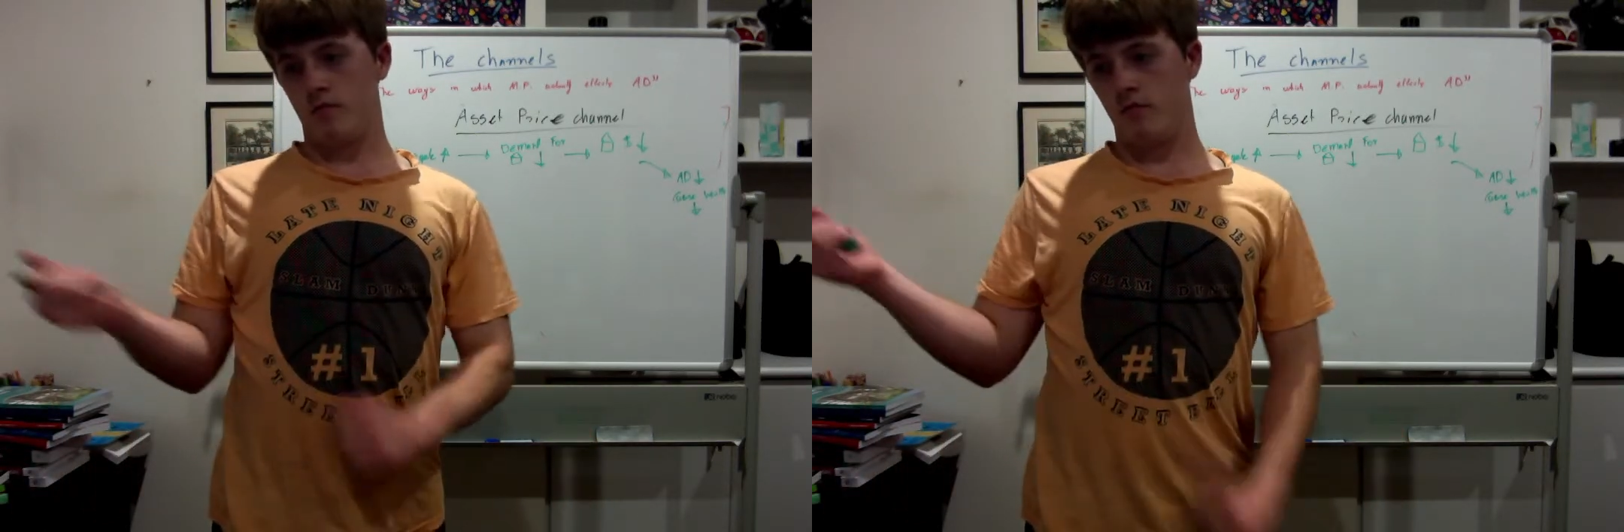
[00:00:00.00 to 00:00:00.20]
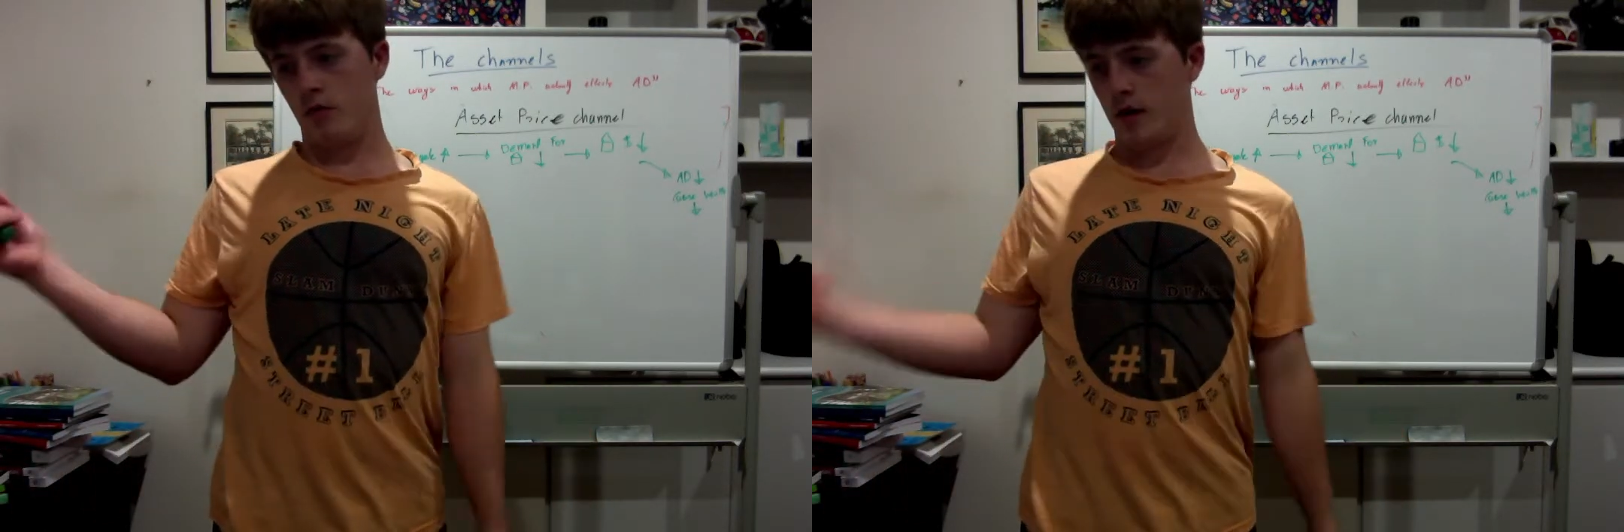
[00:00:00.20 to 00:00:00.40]

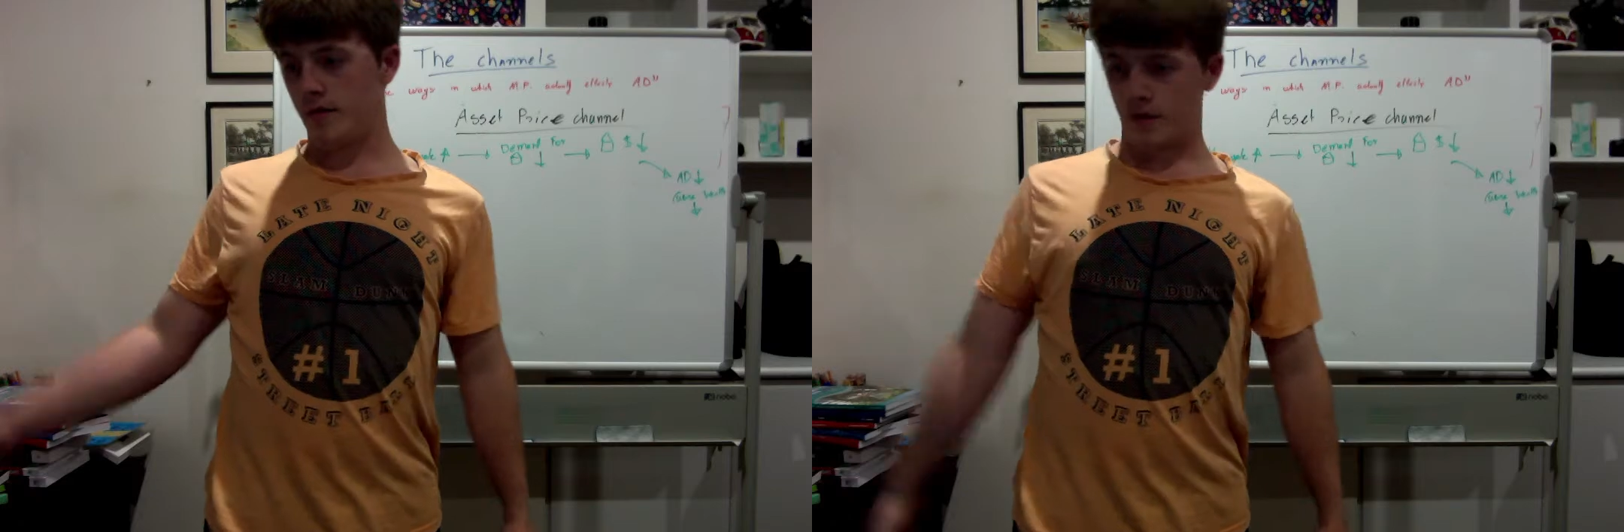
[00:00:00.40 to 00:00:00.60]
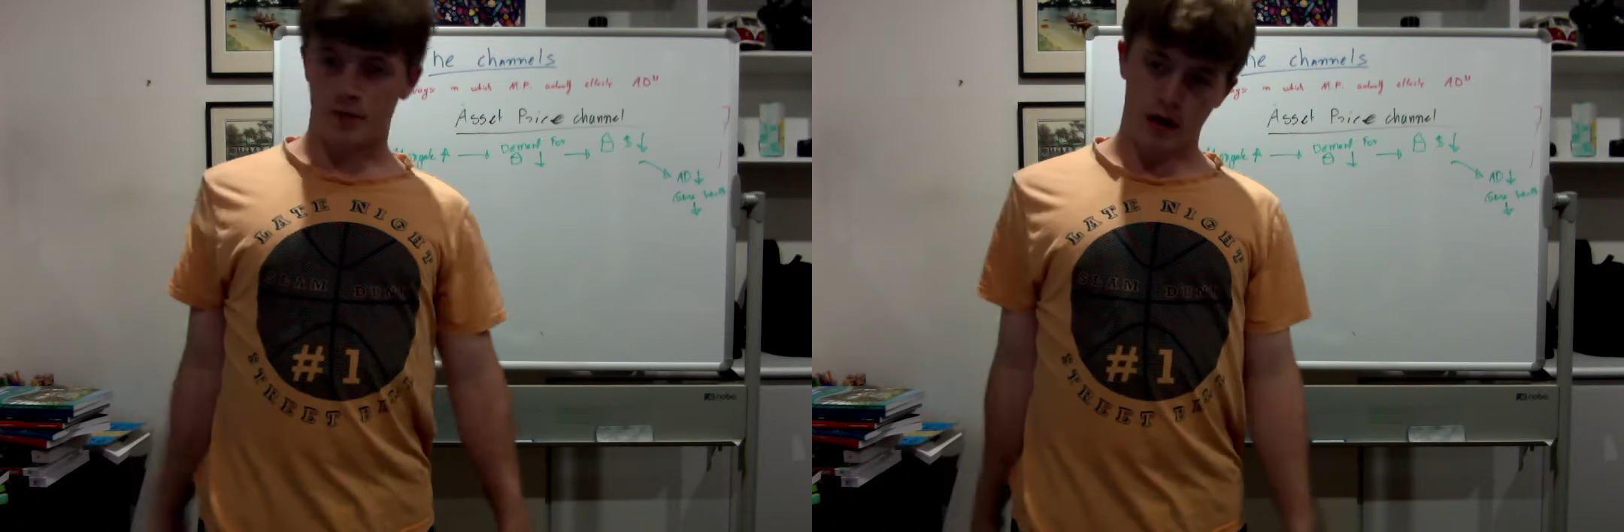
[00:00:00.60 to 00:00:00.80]

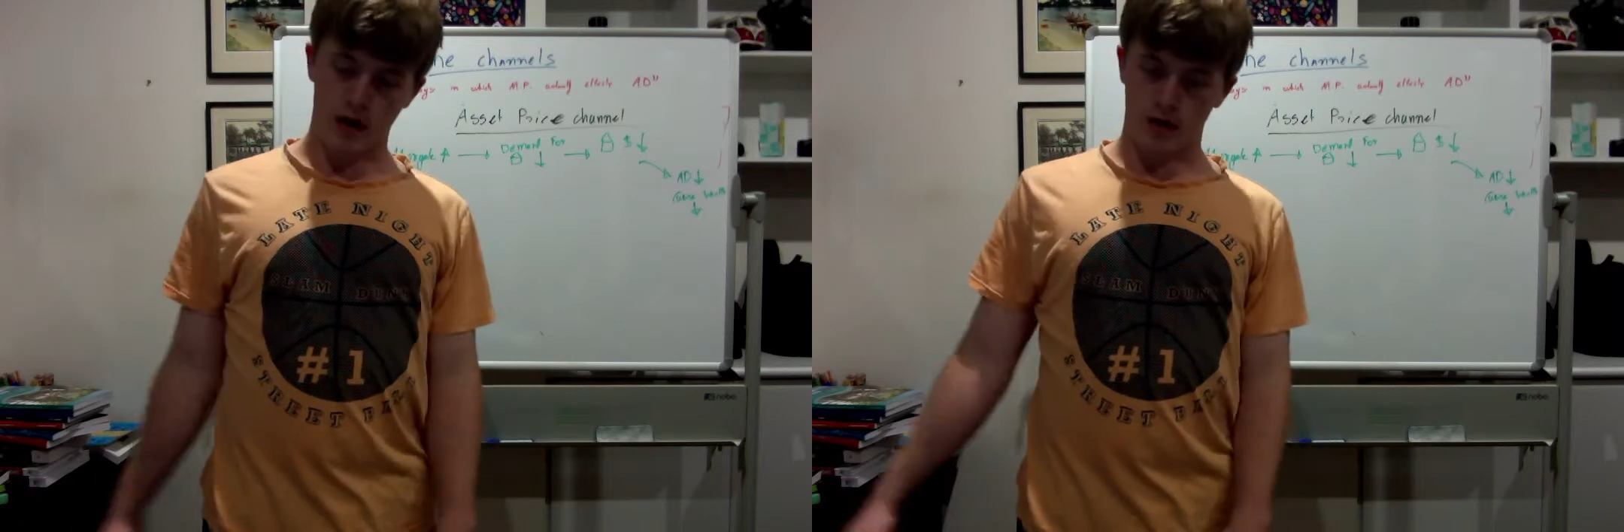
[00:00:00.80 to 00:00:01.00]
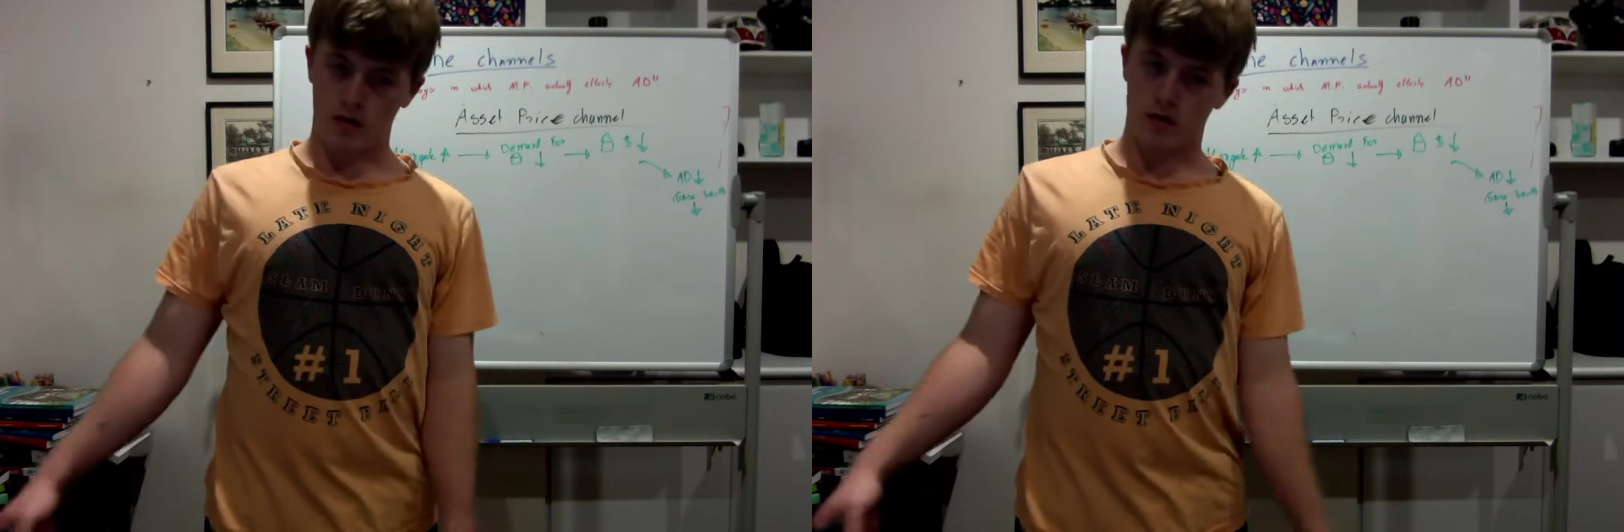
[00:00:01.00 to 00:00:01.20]
whatever's
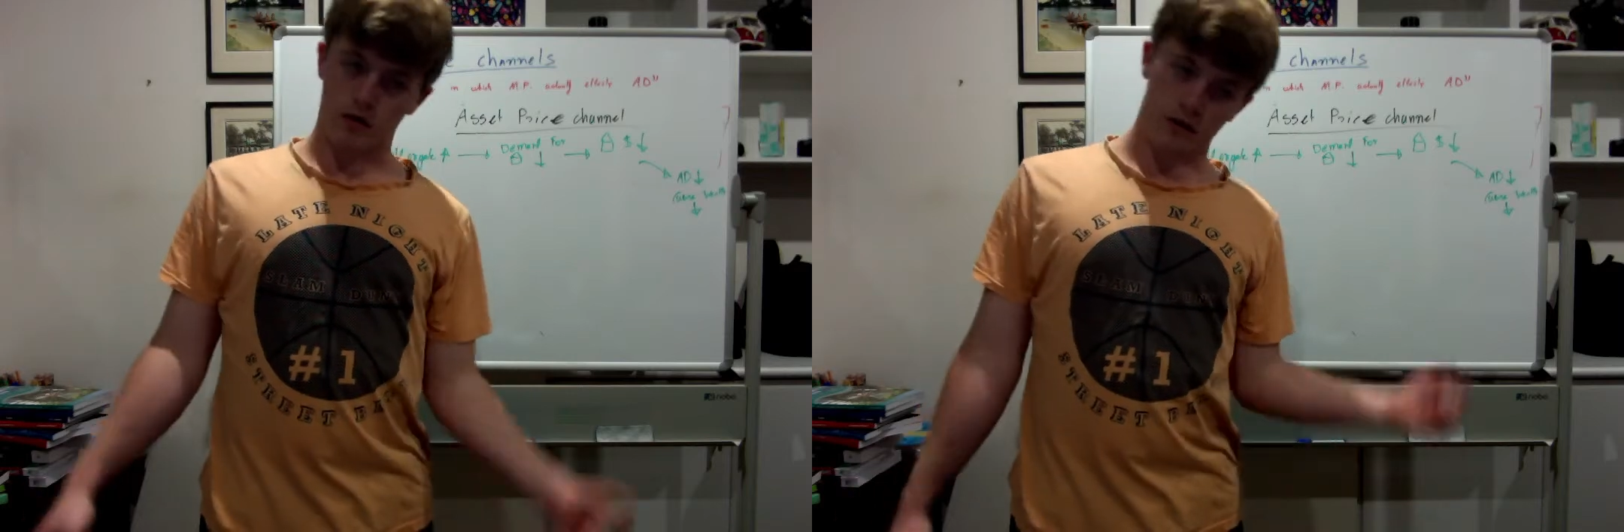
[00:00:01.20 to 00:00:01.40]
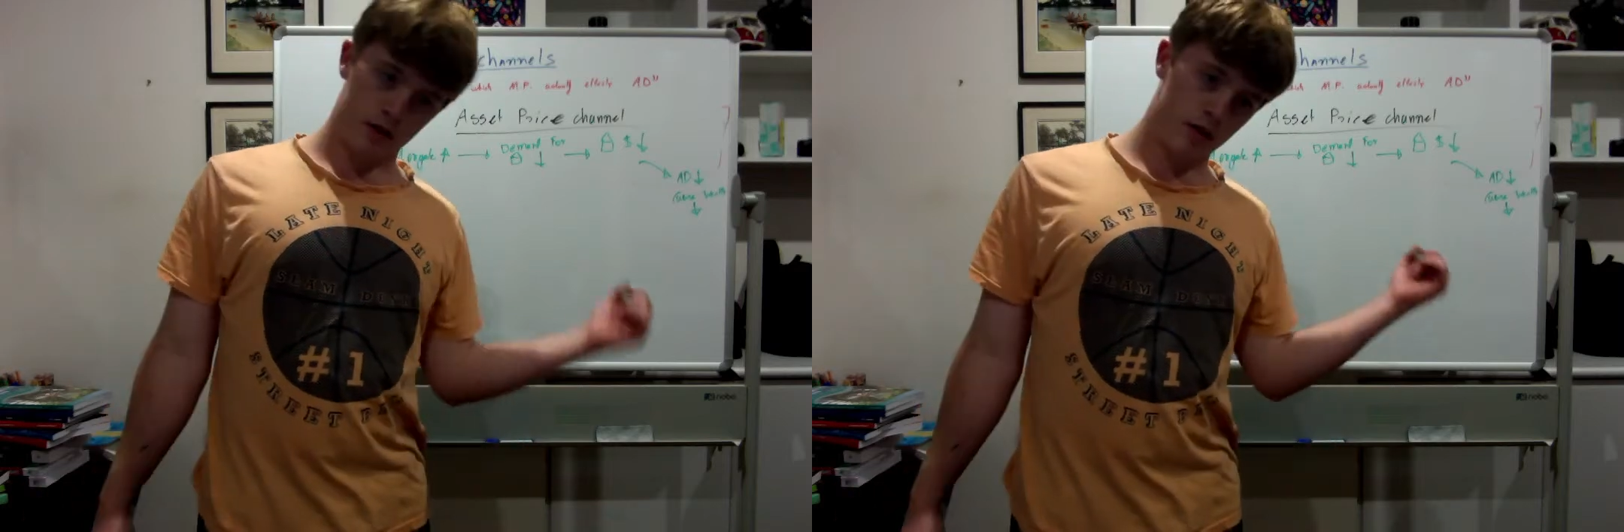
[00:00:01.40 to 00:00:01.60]
paying
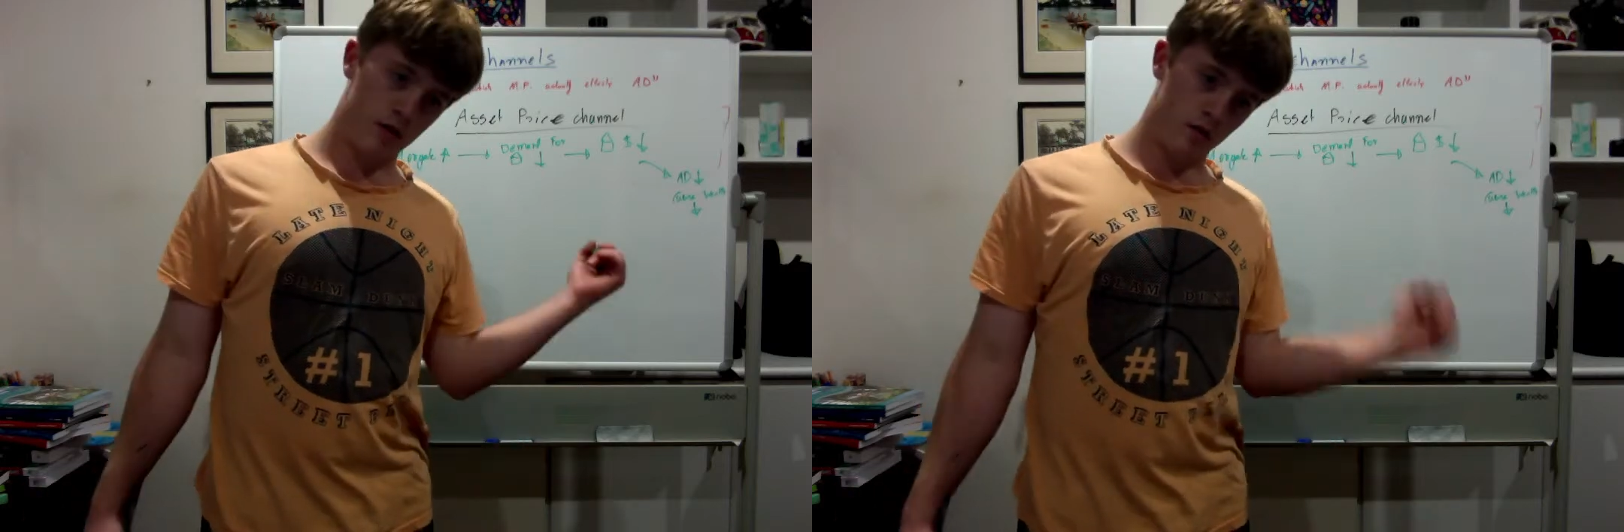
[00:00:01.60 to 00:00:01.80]
those